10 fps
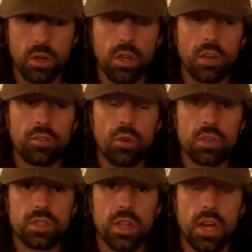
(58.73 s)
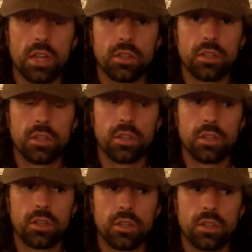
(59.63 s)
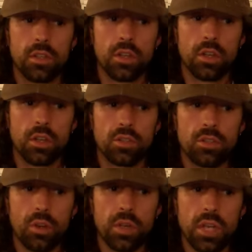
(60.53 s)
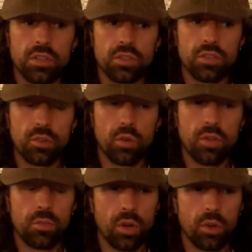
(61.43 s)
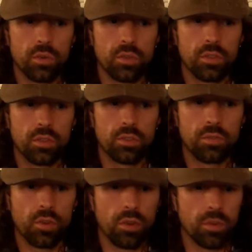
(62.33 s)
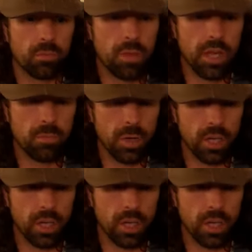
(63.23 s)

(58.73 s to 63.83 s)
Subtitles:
Okay, of course not. So he has a sore throat for many